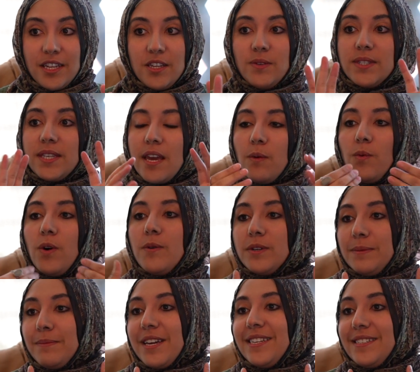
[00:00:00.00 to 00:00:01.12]
and you say, what
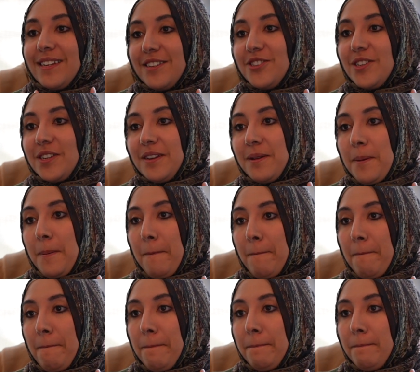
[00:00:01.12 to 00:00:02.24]
was my intention?
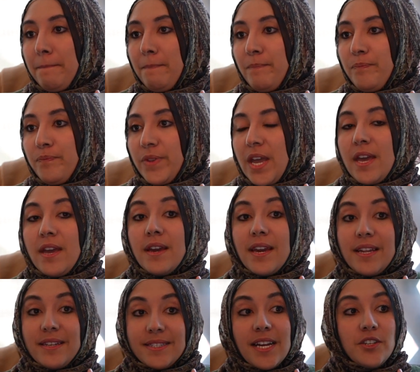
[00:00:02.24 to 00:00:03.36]

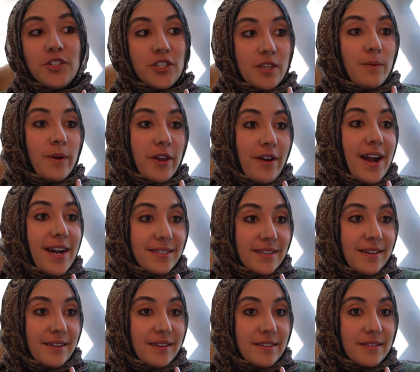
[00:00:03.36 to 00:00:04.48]
Essentially, what you're
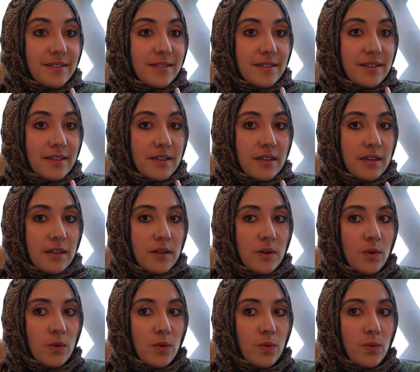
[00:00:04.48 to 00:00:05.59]
asking is,
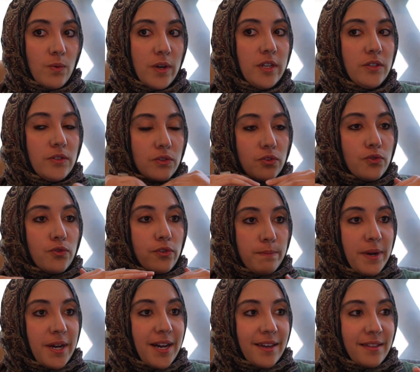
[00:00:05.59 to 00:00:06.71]
what is the truth
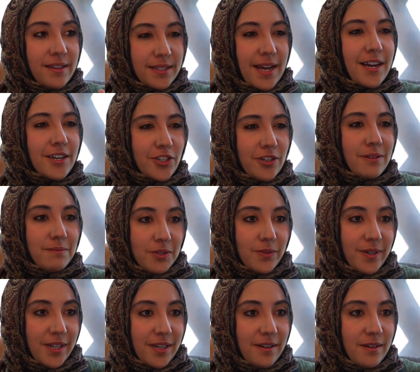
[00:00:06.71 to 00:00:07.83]
behind this action I'm
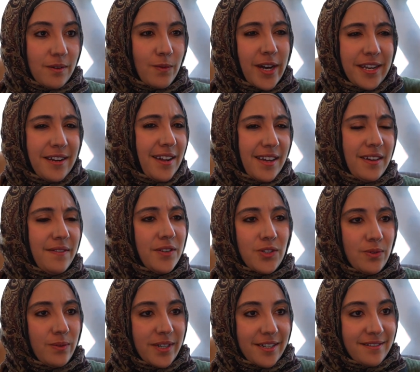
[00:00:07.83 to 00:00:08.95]
doing? Why did I even
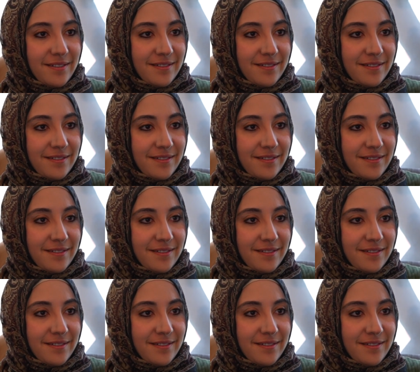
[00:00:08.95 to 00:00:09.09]
do it?